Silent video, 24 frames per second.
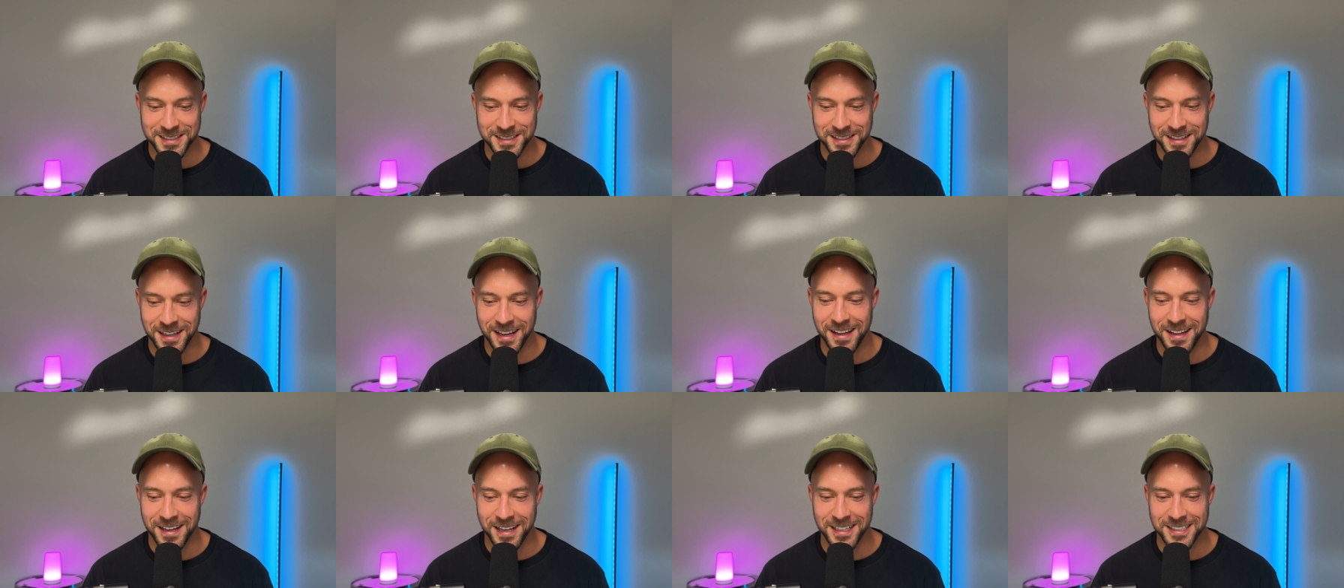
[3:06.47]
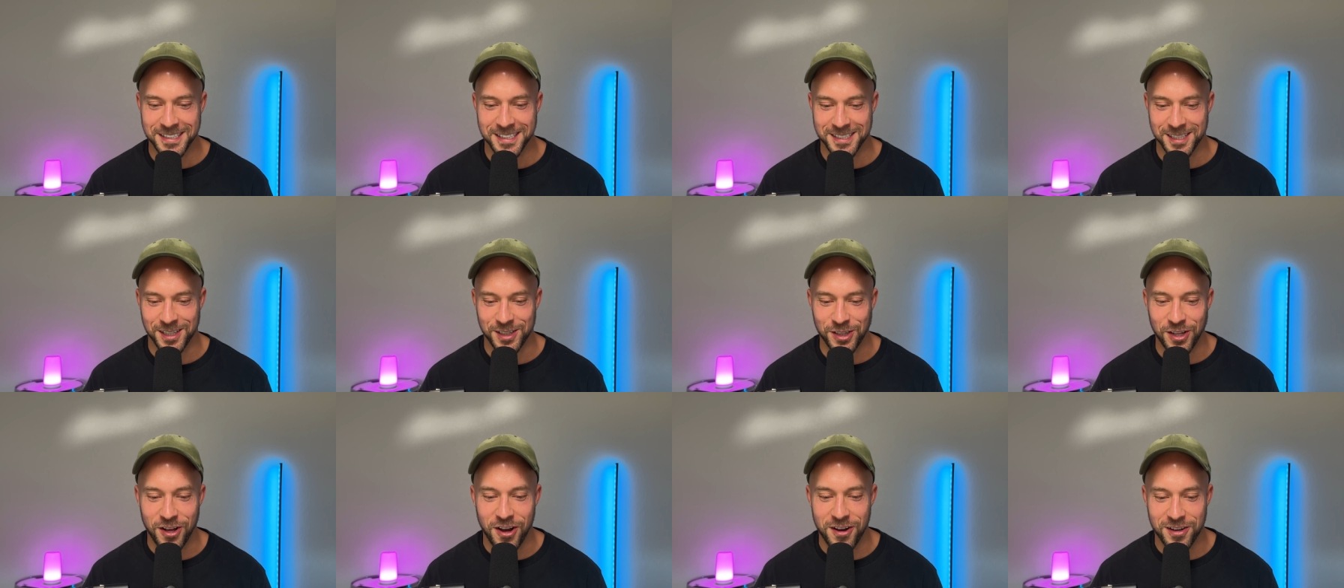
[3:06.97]
this is a
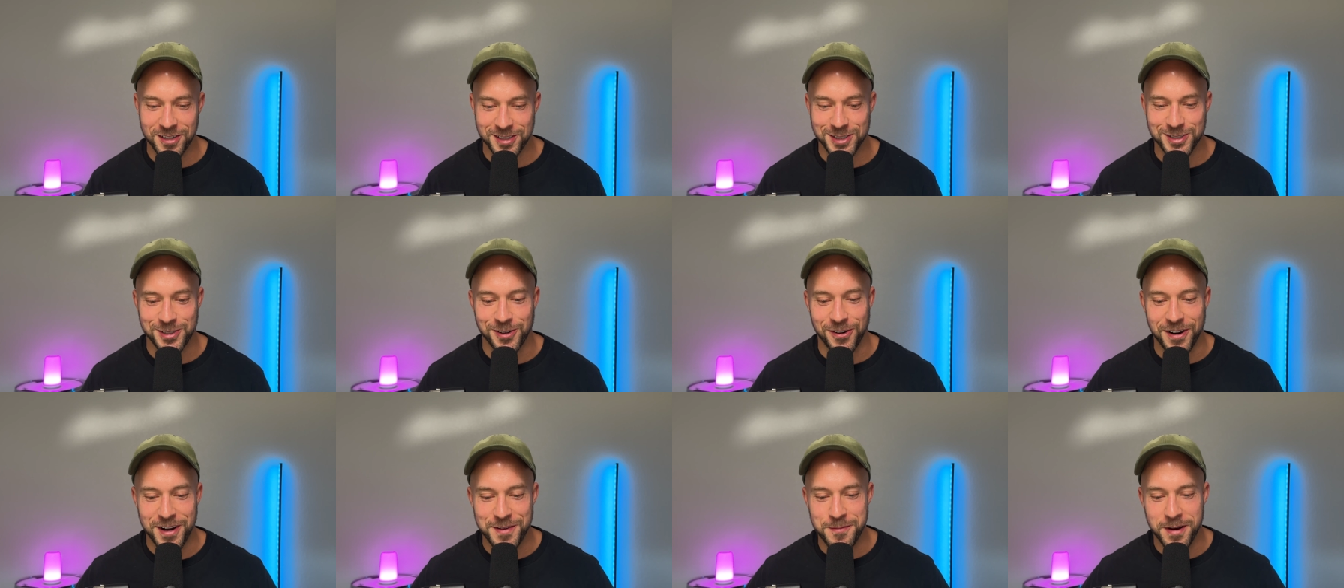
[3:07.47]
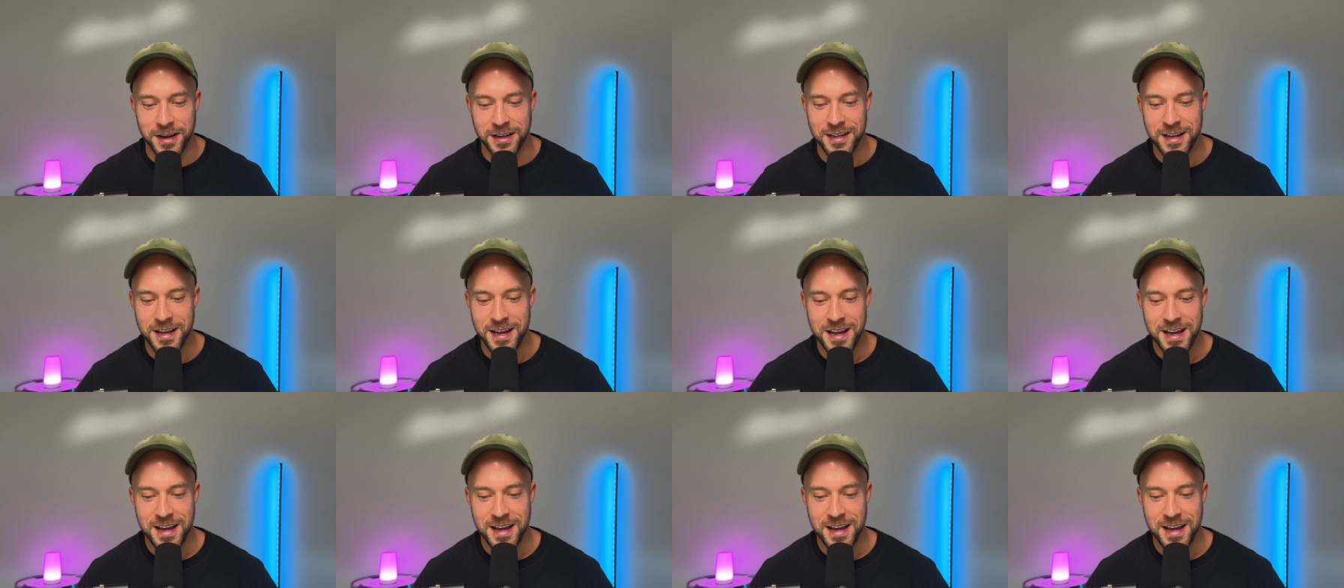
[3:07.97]
long story, but